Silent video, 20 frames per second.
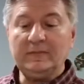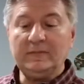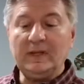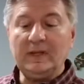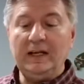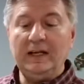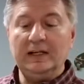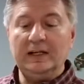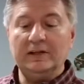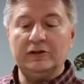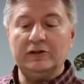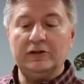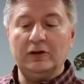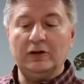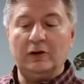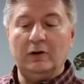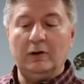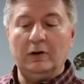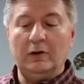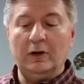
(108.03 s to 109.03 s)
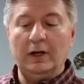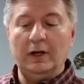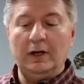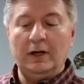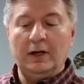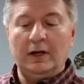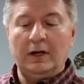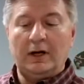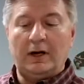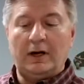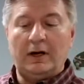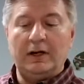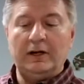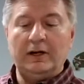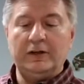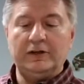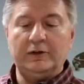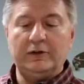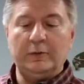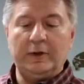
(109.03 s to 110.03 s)
And so
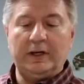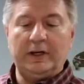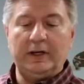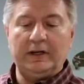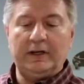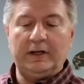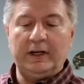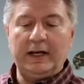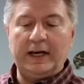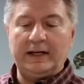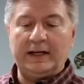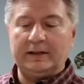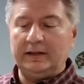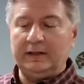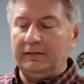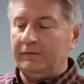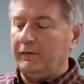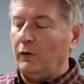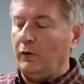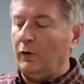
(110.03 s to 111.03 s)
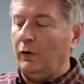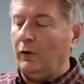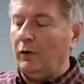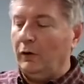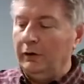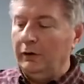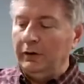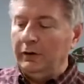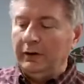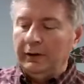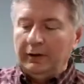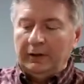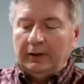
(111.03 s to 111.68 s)
ours we can connect and fold.